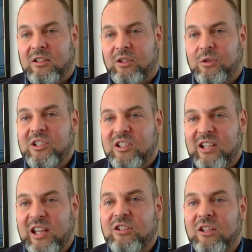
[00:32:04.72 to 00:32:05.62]
increasing
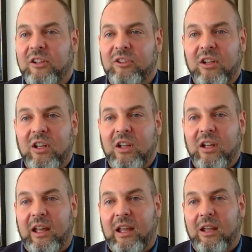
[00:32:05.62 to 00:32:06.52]
tensions.
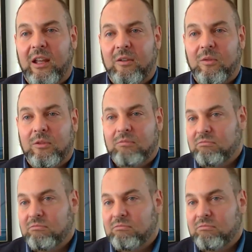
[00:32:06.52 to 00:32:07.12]
And